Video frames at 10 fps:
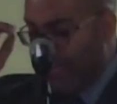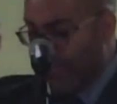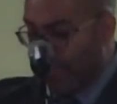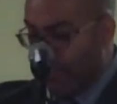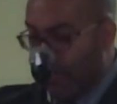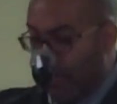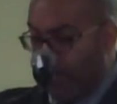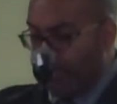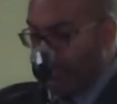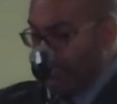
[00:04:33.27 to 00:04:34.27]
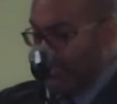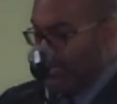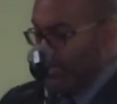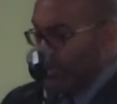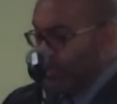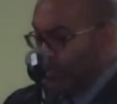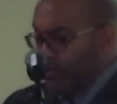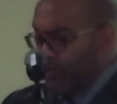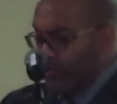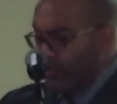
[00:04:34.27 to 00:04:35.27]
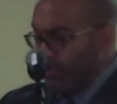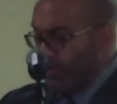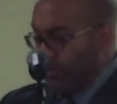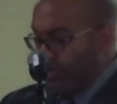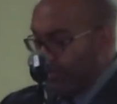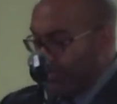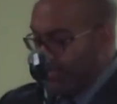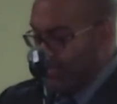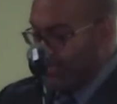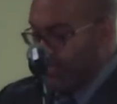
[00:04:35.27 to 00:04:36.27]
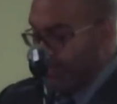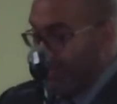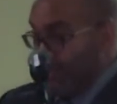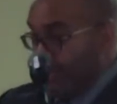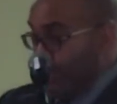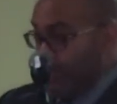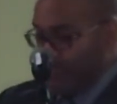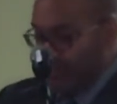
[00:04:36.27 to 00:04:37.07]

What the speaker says: These psalms included the city, as far